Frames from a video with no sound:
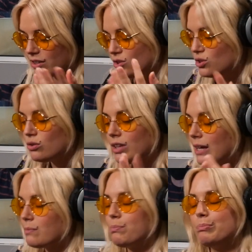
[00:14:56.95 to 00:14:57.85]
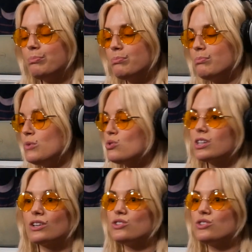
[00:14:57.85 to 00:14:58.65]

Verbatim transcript: astute like music